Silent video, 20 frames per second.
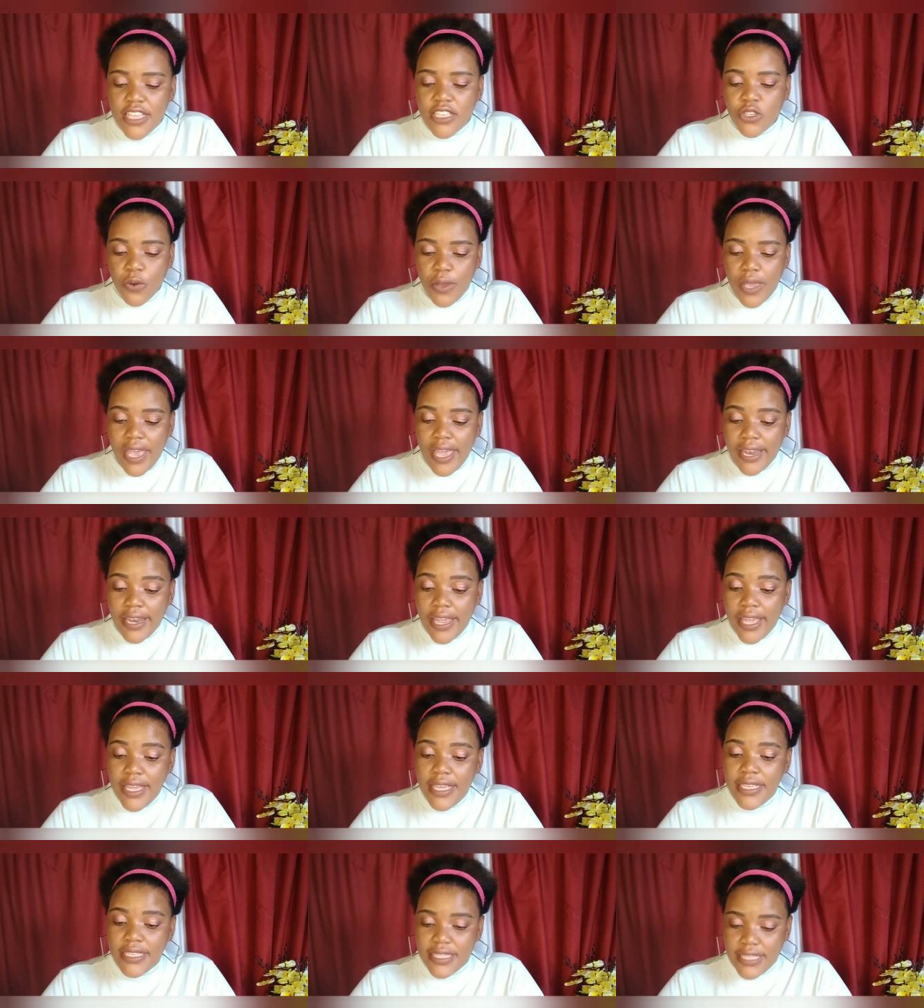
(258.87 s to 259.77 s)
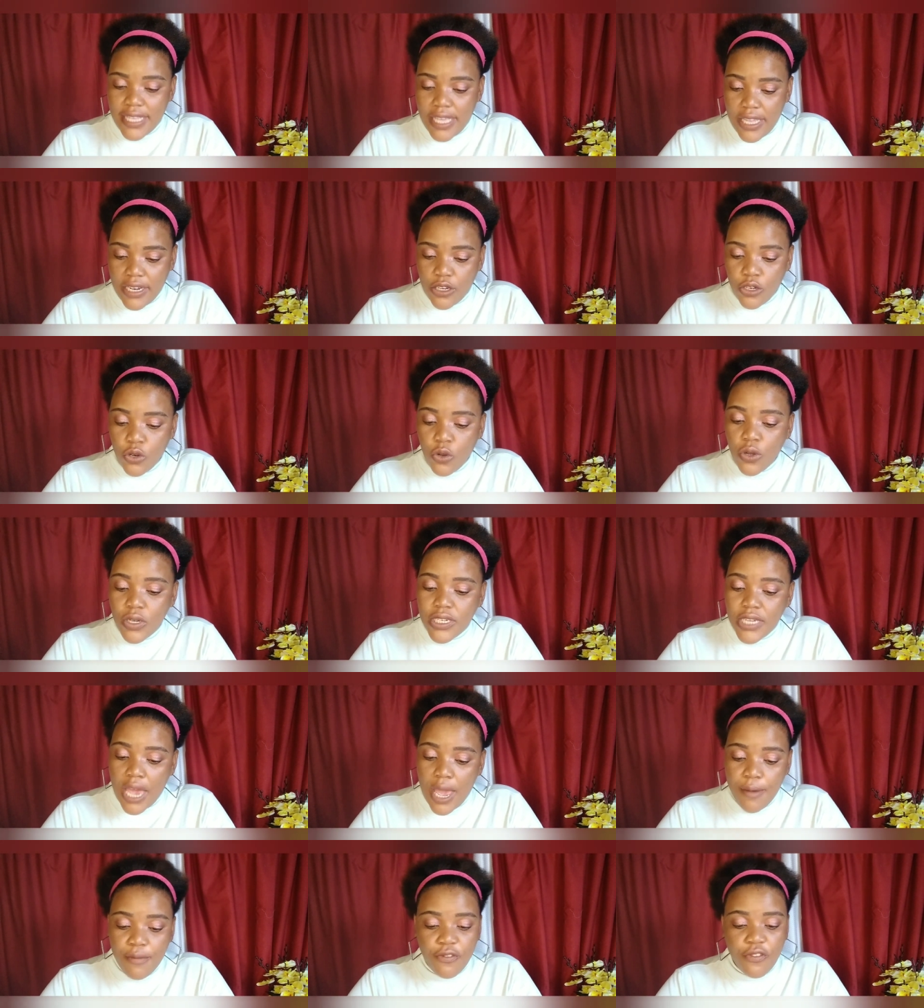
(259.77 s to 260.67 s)
so ene he said no
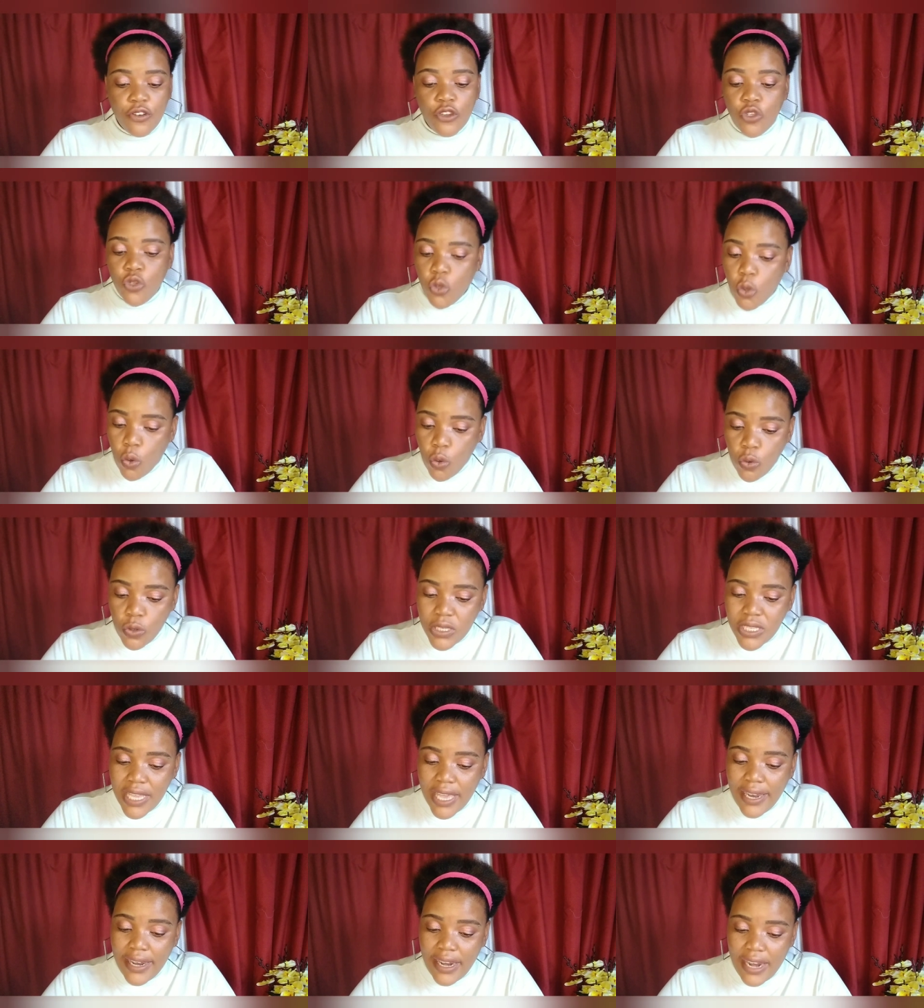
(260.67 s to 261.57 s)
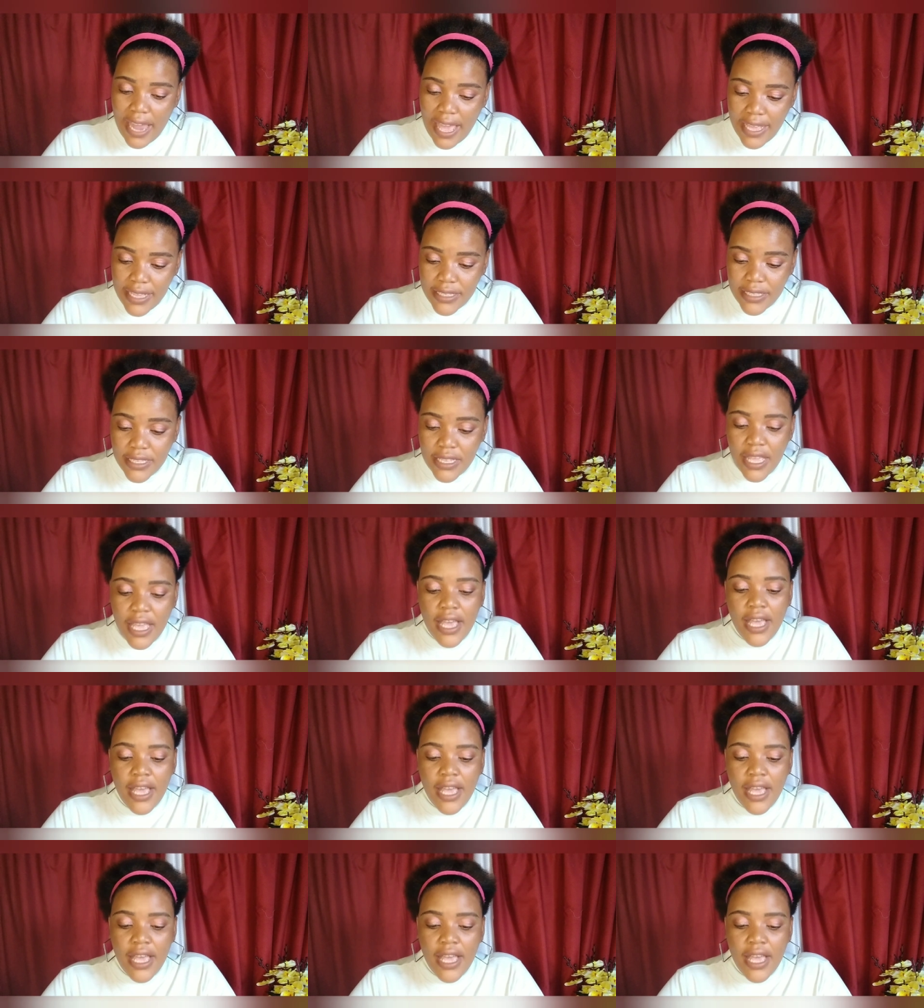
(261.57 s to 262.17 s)
time for jokes and lies